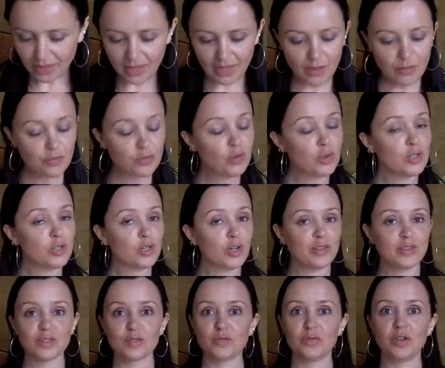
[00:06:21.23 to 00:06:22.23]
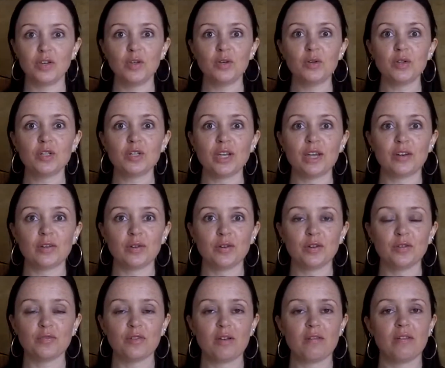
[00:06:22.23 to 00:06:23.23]
if you enjoyed this video, share it on
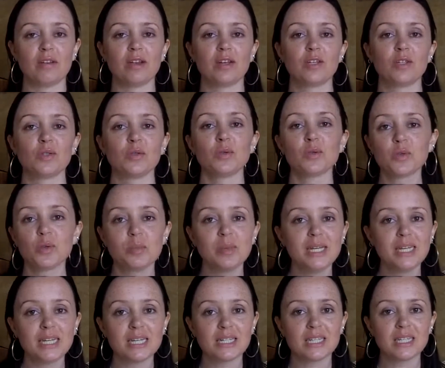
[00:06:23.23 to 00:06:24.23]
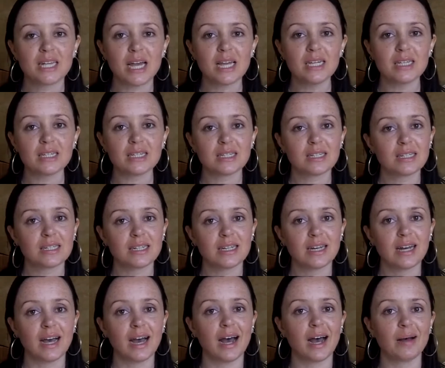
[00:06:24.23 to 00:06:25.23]
your favourite social media site,
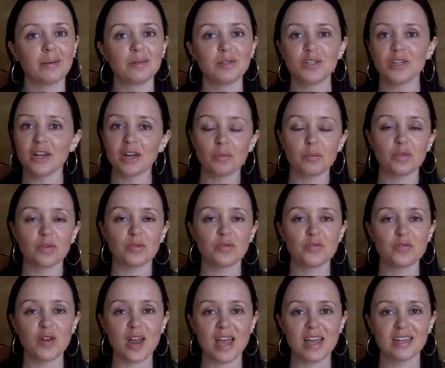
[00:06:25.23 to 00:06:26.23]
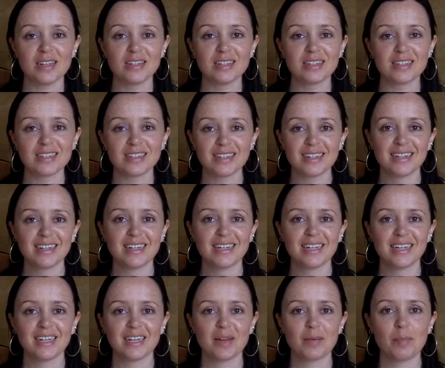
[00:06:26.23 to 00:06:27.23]
share it with your friends,
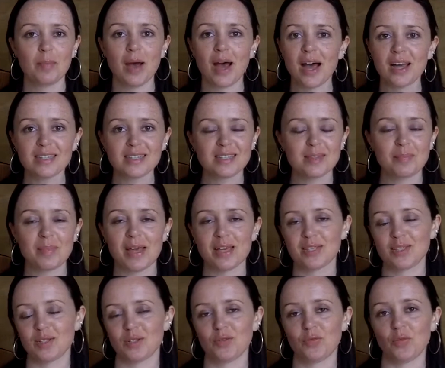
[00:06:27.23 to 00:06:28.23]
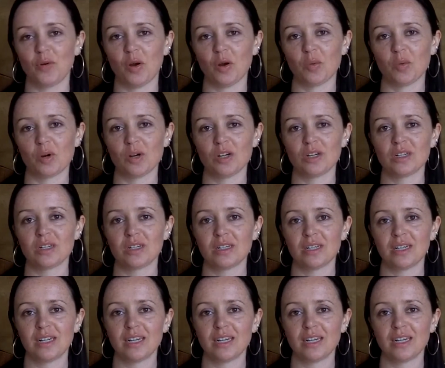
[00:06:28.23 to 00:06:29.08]
pass the message forward,